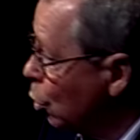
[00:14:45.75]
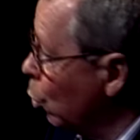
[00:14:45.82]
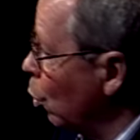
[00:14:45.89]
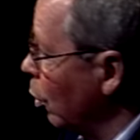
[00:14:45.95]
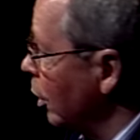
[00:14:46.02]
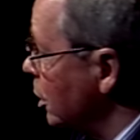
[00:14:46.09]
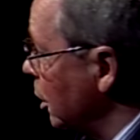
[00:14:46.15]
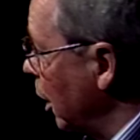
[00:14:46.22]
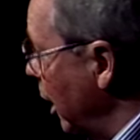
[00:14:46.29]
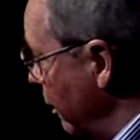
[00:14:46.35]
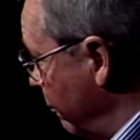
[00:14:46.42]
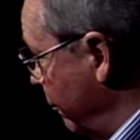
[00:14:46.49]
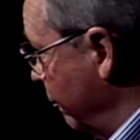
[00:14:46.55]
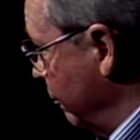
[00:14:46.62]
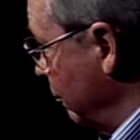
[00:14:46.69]
towards life
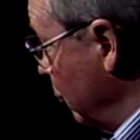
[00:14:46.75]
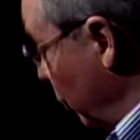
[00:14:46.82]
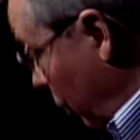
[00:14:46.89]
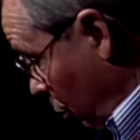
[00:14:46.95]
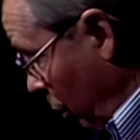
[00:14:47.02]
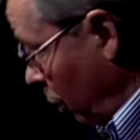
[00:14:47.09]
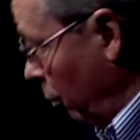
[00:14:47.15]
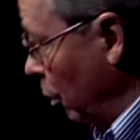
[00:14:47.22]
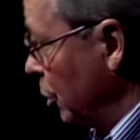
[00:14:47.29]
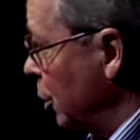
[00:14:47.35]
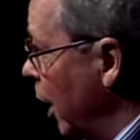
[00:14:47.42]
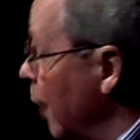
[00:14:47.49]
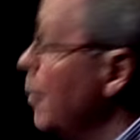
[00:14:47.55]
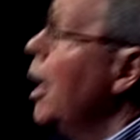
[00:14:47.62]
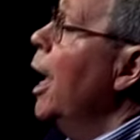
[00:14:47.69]
when the railroads
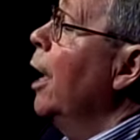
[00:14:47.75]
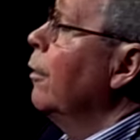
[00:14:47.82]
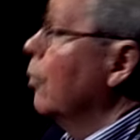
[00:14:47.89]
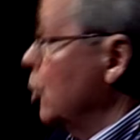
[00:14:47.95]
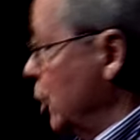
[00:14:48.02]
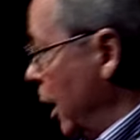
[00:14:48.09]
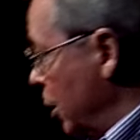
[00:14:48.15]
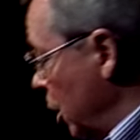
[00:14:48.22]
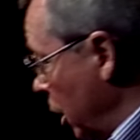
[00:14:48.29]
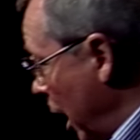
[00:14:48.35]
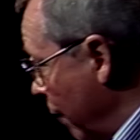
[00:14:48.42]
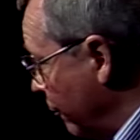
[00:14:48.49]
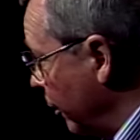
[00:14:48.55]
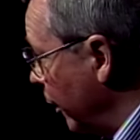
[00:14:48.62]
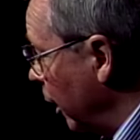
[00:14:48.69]
came. And they're changing
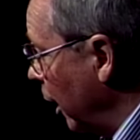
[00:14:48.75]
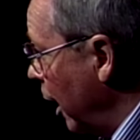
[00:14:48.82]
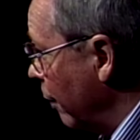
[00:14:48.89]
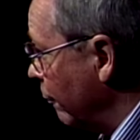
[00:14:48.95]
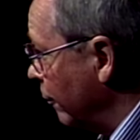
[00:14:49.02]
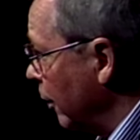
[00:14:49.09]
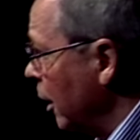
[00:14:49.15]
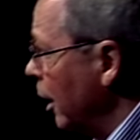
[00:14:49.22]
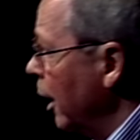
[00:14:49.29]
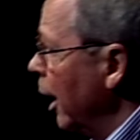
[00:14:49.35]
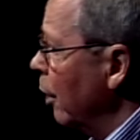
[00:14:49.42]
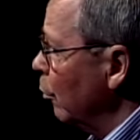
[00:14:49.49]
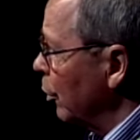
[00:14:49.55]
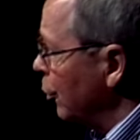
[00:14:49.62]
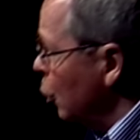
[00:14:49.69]
after they left.
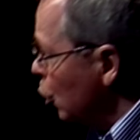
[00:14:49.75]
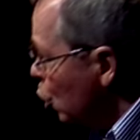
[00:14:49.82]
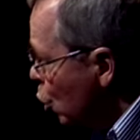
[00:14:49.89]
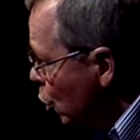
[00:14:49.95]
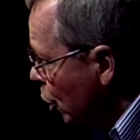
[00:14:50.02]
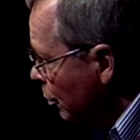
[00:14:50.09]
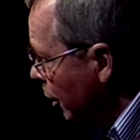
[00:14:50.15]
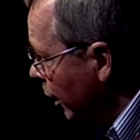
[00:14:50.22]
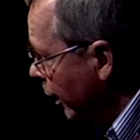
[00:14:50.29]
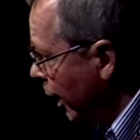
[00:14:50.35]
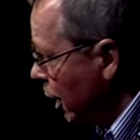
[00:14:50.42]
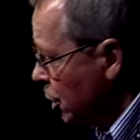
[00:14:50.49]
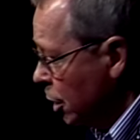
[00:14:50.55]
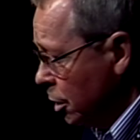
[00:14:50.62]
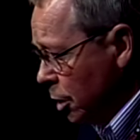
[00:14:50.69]
And with the new
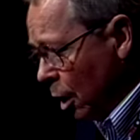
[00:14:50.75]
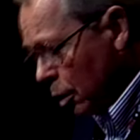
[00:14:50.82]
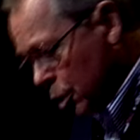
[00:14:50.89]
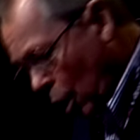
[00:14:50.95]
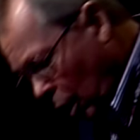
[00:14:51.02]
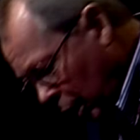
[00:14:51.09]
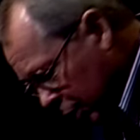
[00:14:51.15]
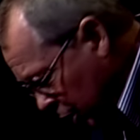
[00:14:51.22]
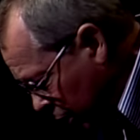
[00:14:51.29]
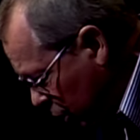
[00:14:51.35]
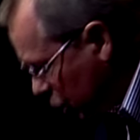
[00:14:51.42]
communication technology, the